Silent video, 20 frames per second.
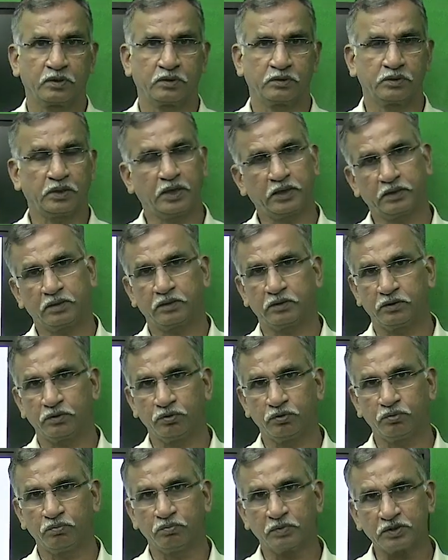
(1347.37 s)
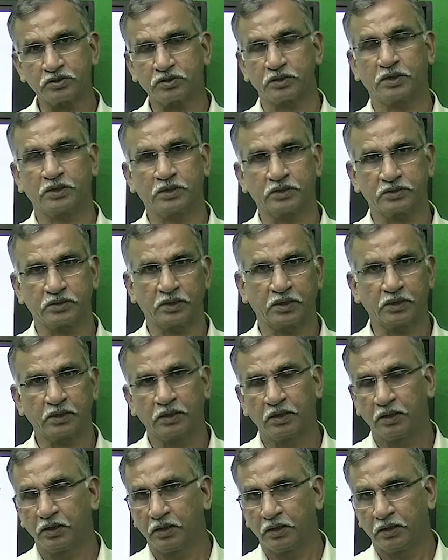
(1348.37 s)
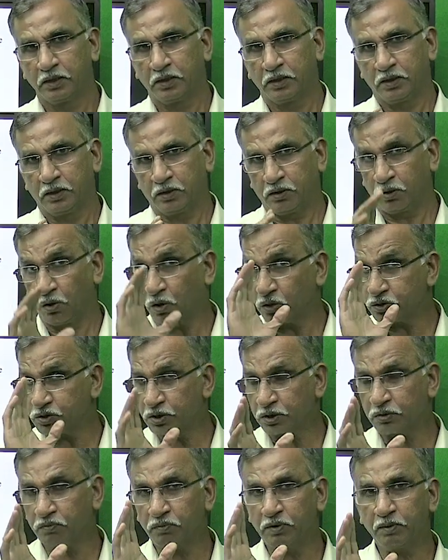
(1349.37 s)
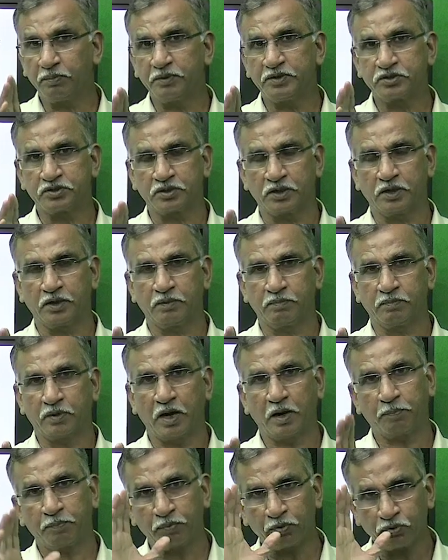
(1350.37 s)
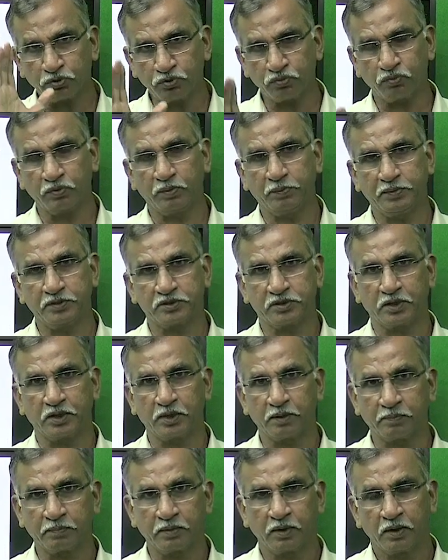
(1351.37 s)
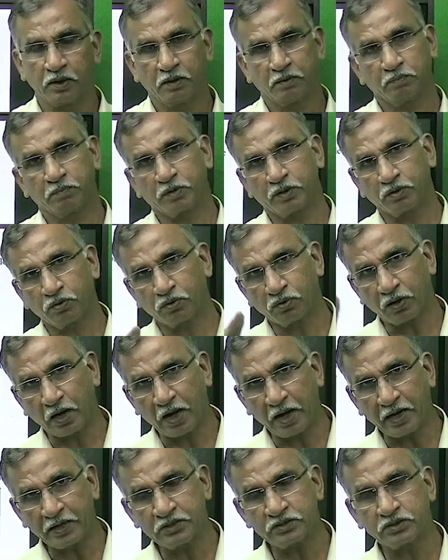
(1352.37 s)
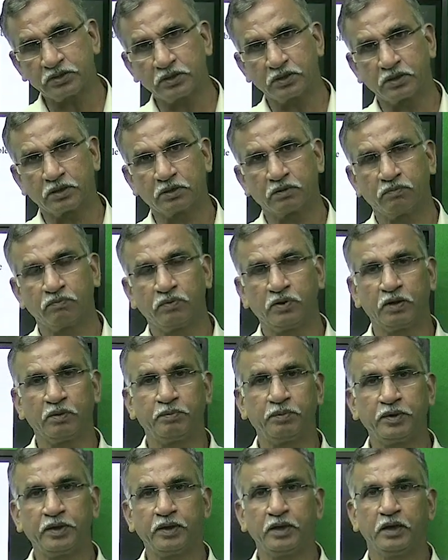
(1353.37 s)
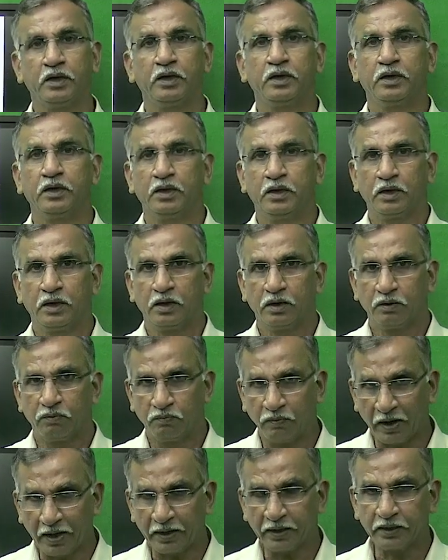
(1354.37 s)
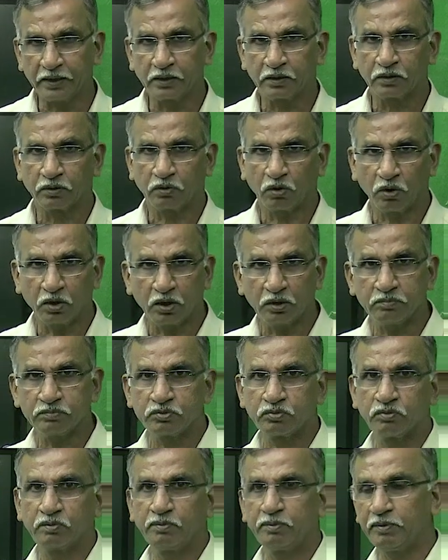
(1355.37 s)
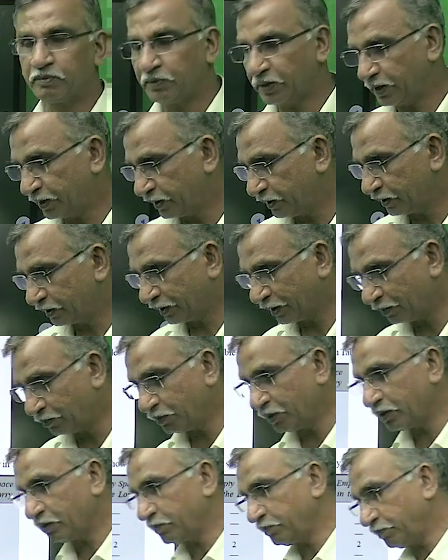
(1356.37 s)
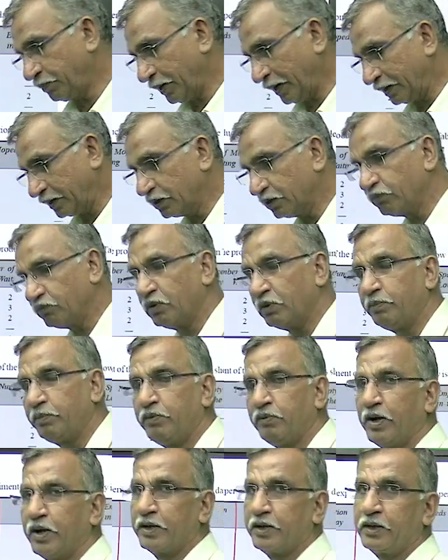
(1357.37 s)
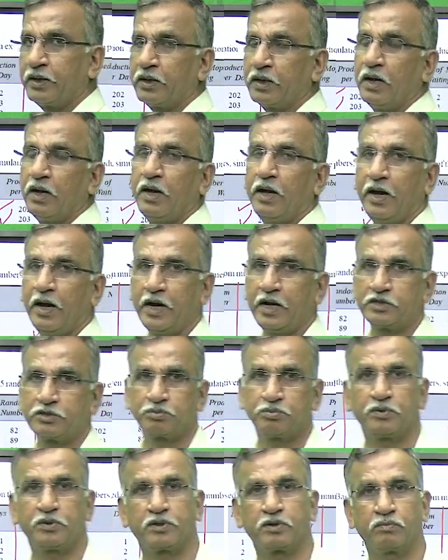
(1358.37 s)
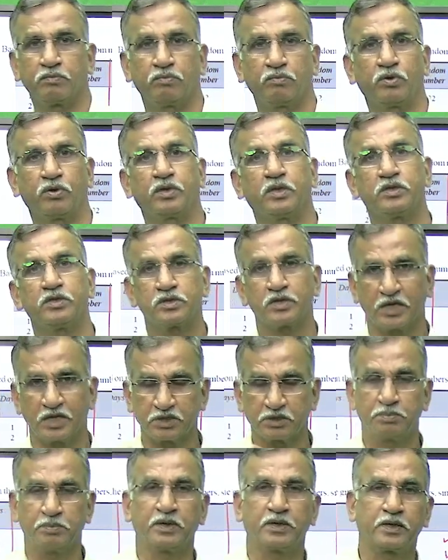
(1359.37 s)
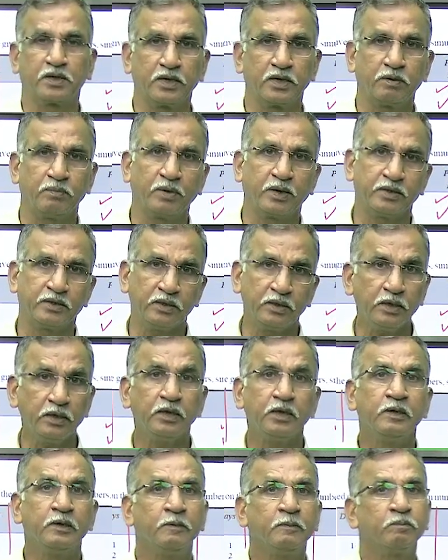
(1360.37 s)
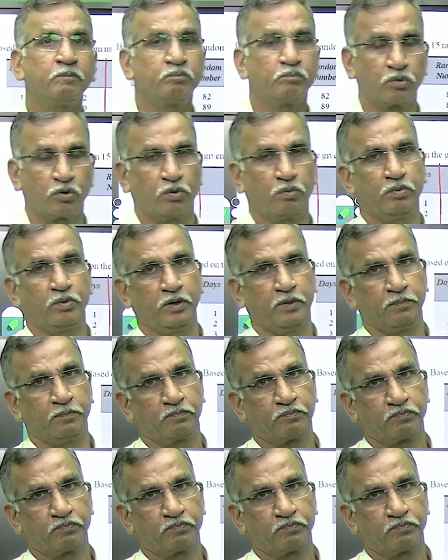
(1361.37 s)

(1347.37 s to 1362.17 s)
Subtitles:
That you must understand. Logic will be same, approach will be same, but your answer will be varying, columns will be varying, table pattern will be varying as per what is expected by the problem